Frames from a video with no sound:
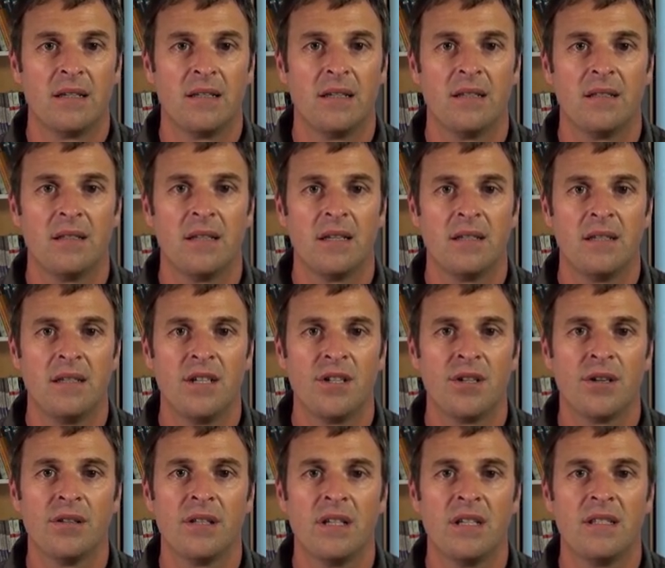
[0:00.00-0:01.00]
This
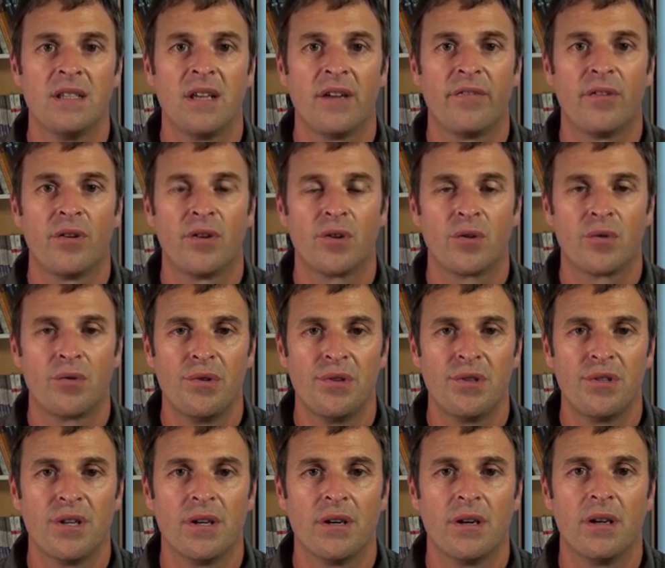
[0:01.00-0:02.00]
decision is therefore
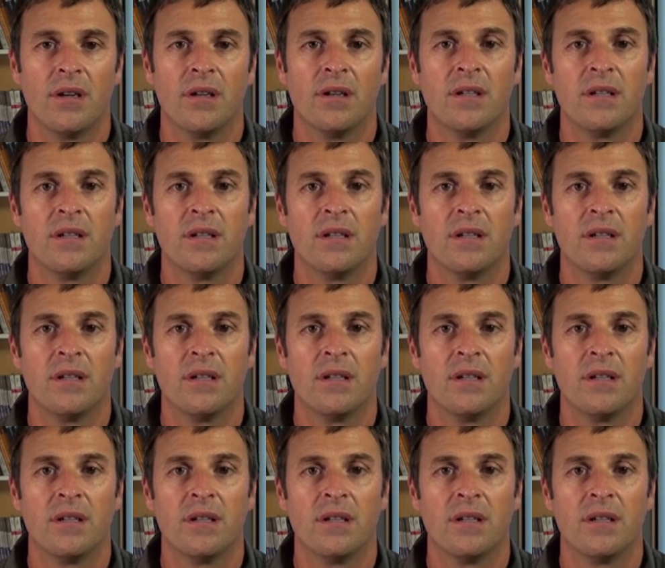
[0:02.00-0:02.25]
crucial.